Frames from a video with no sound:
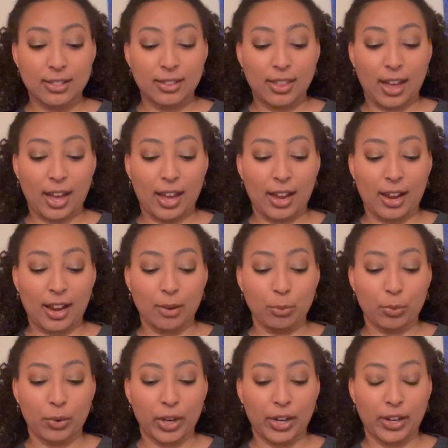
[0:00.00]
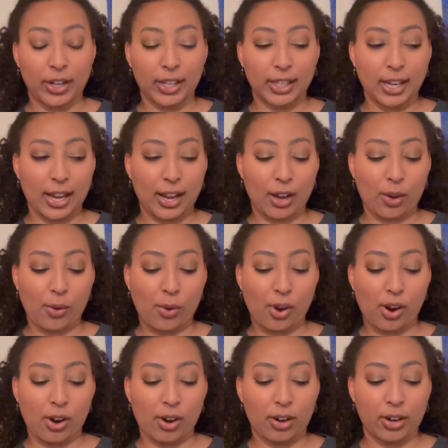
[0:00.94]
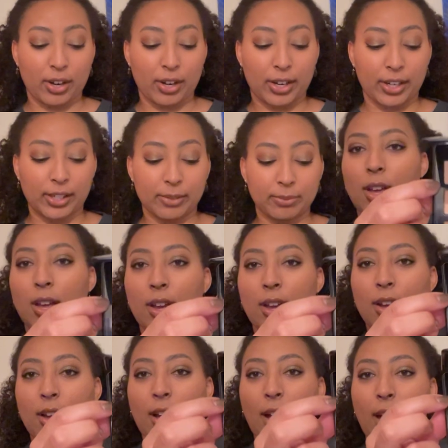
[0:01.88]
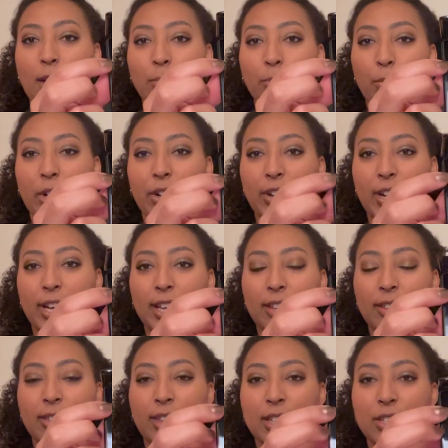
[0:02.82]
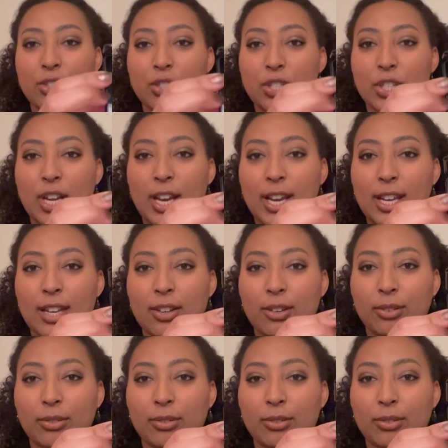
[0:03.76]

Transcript: that I'm wearing now are, I'm wearing this shade,